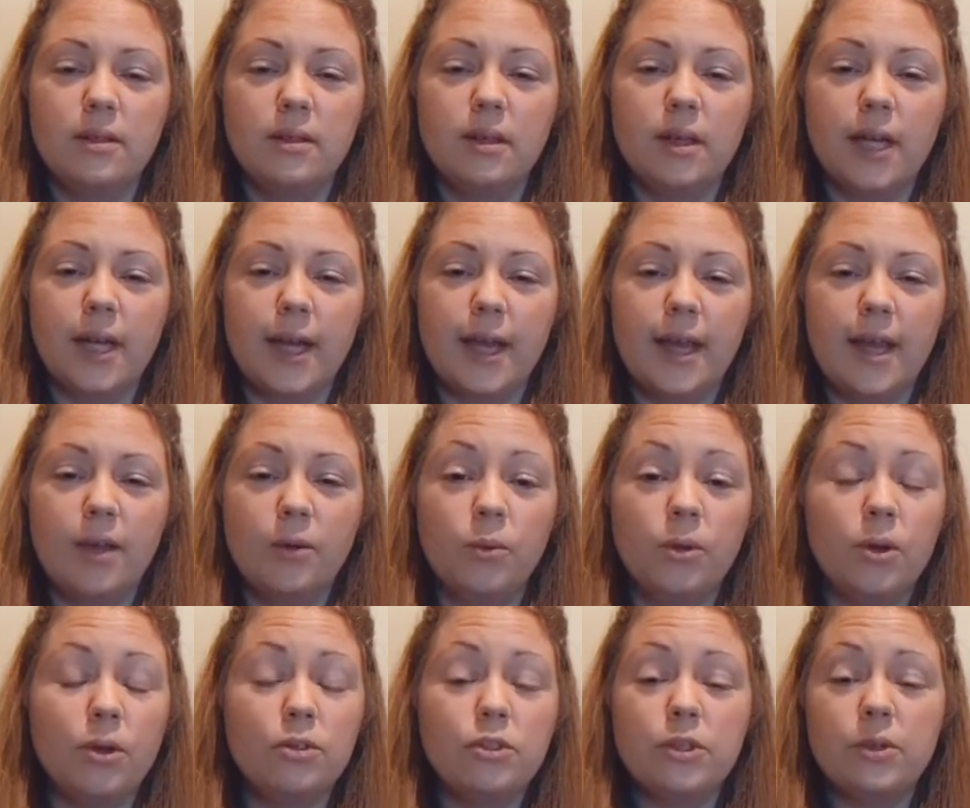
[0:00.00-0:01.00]
And again, we're
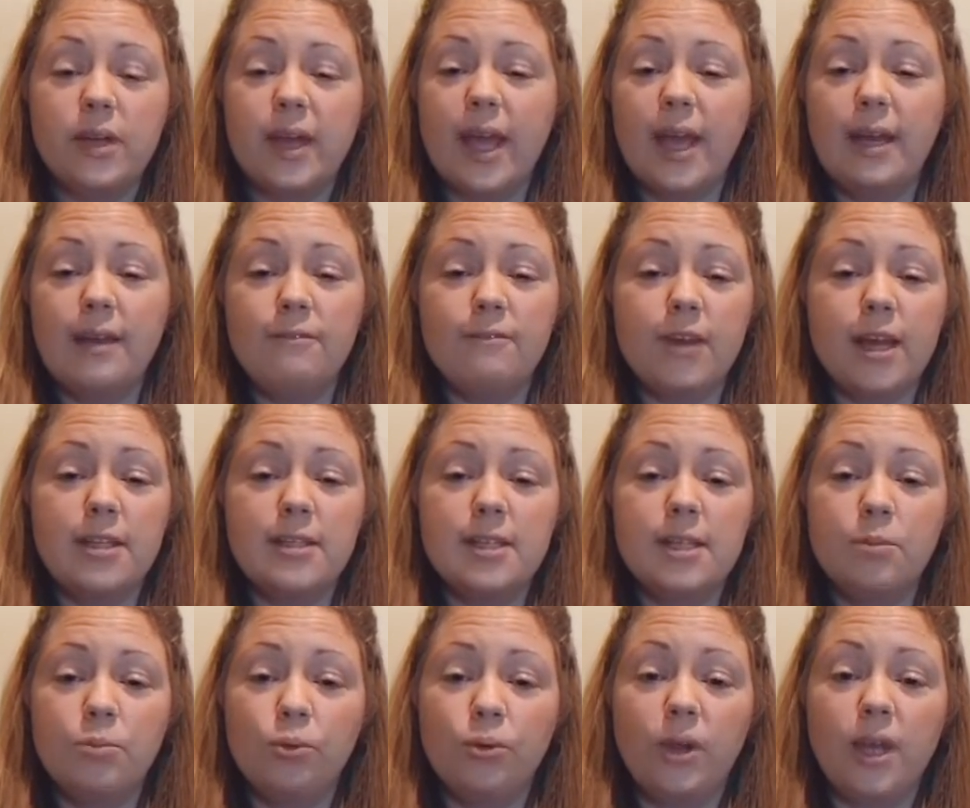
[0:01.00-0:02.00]
not doing any
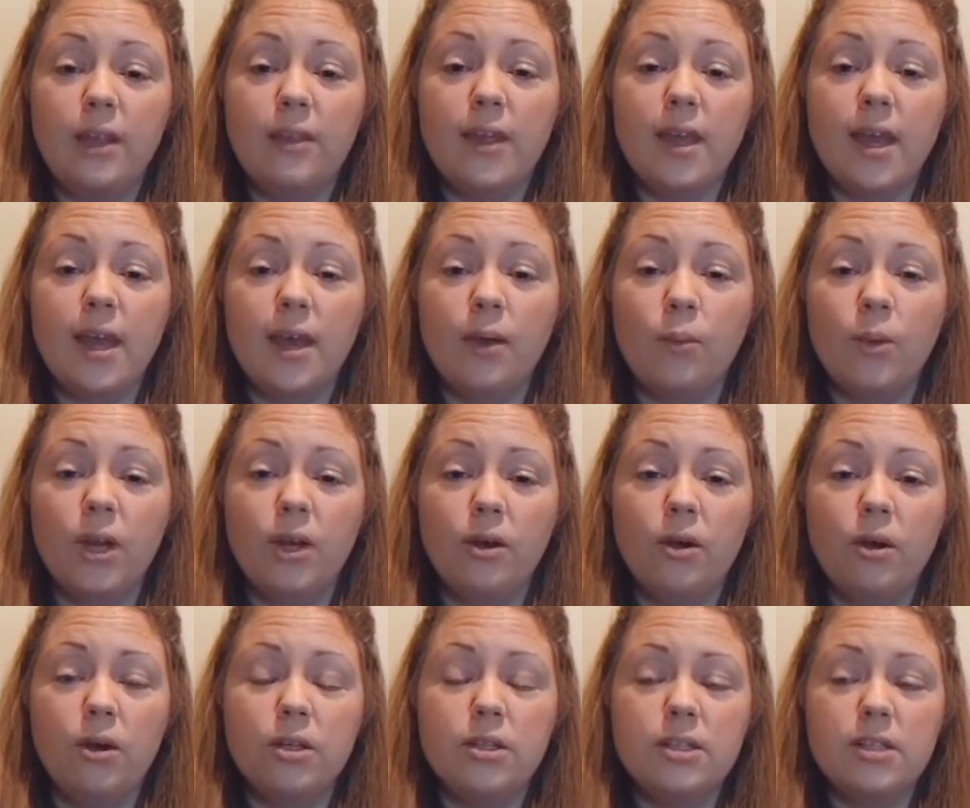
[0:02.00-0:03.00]
fancy breathing, we're
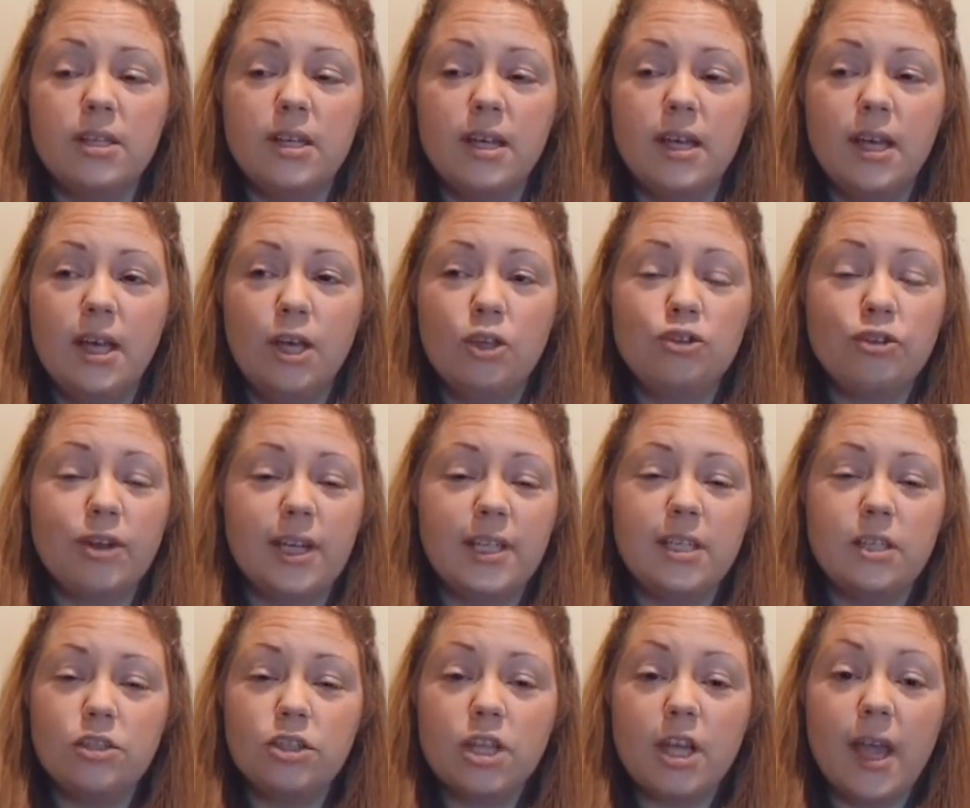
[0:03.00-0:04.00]
not trying
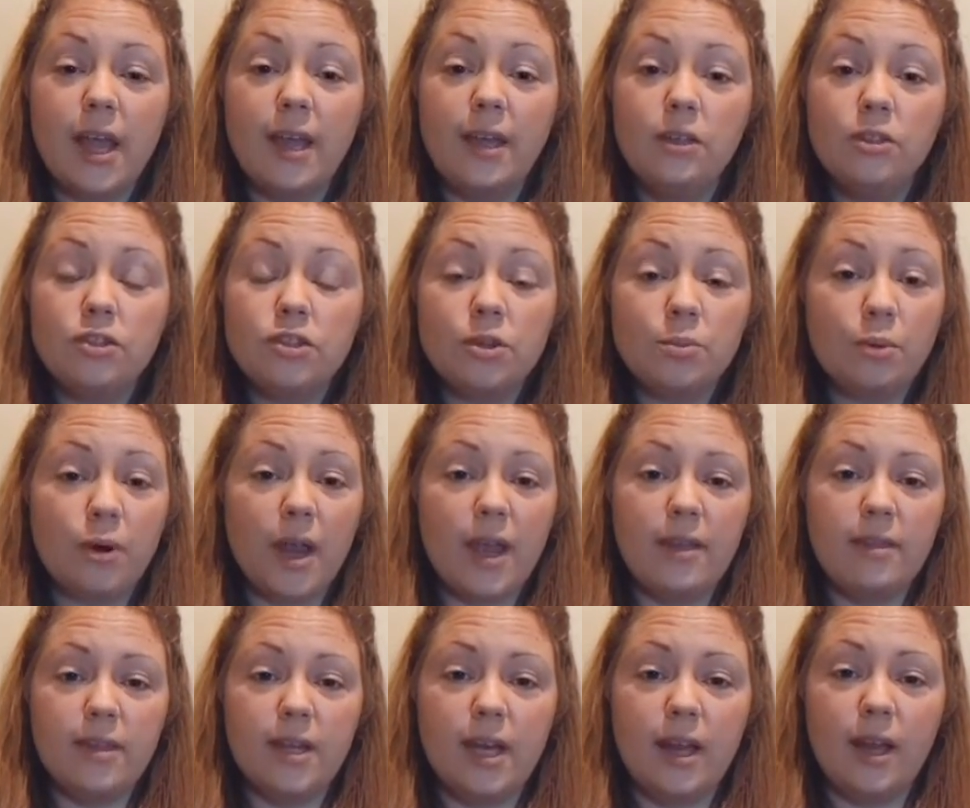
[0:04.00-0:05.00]
to change the
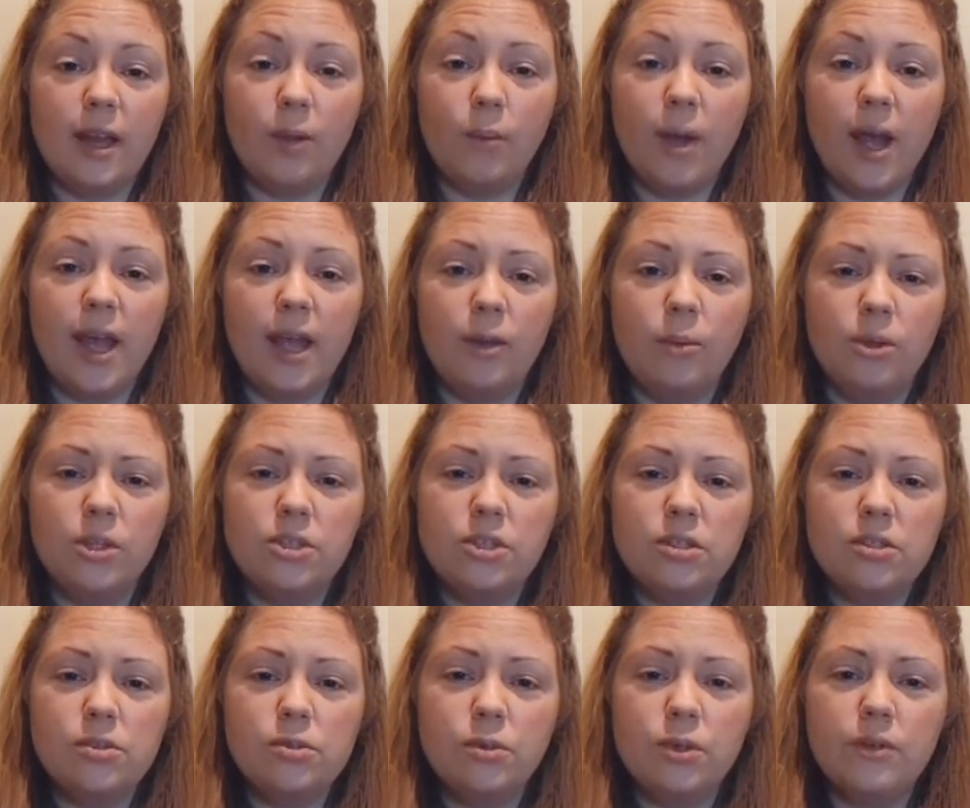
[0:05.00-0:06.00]
breath in any way, we're
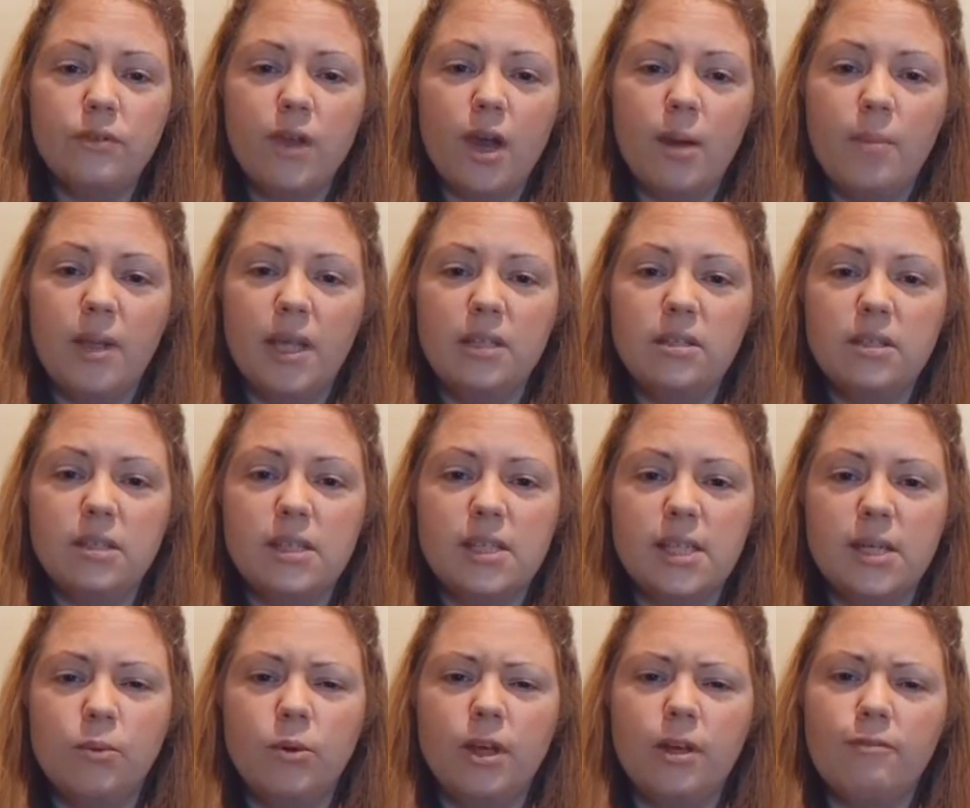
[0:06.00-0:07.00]
just sort of coming to
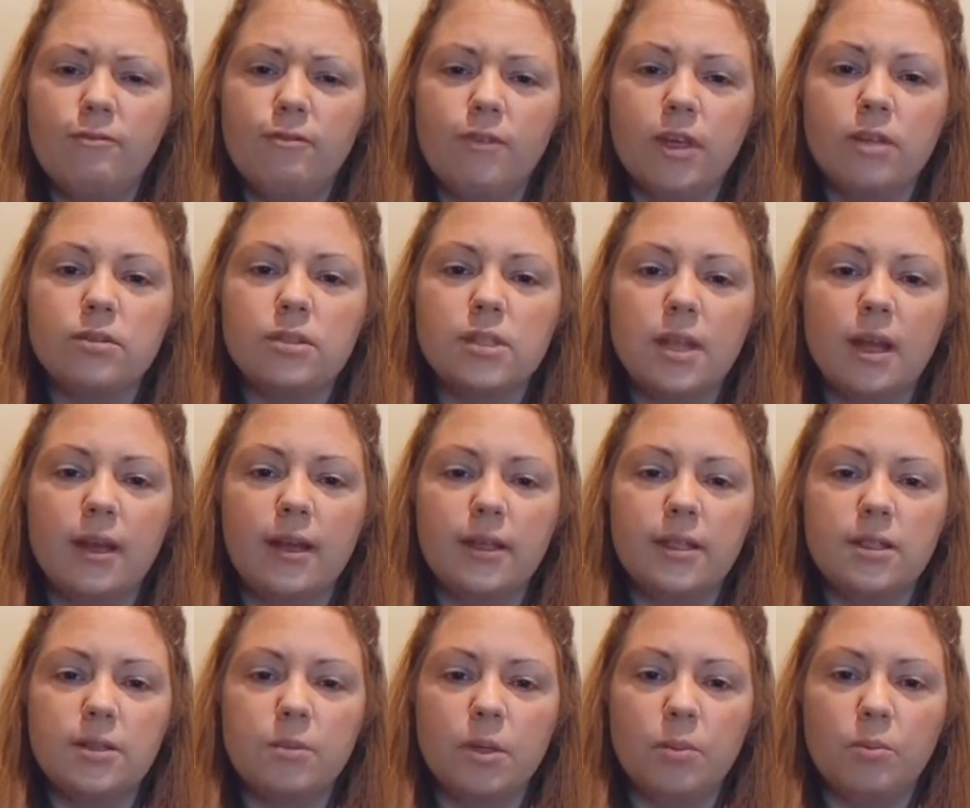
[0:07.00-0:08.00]
see what it feels like
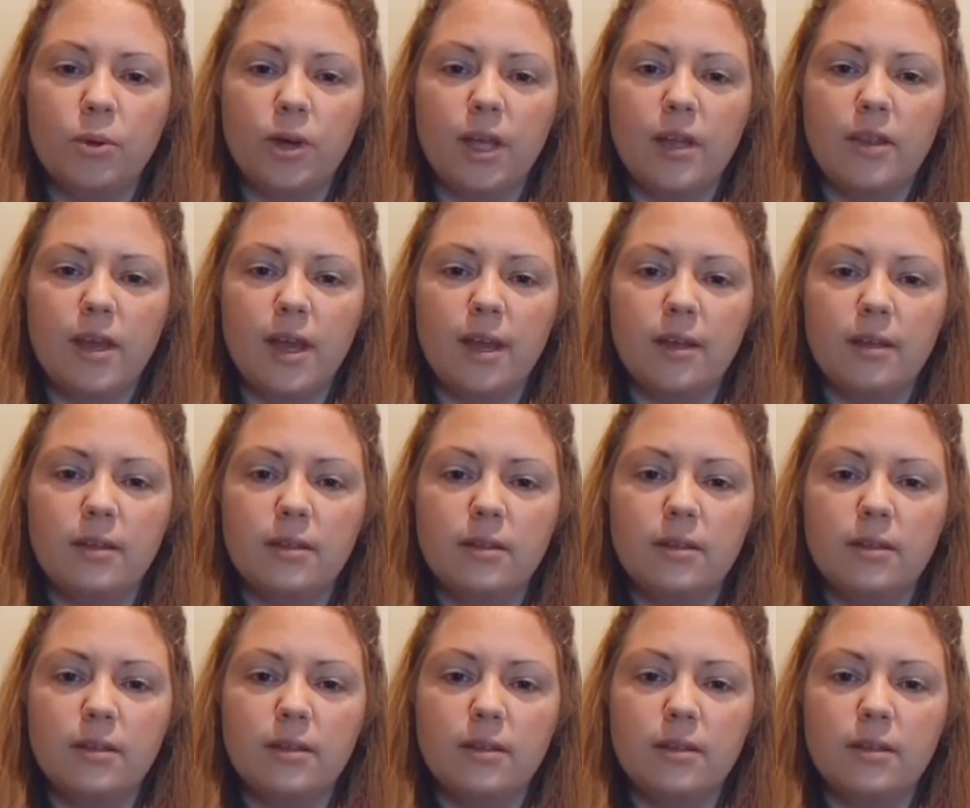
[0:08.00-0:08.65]
to be breathing.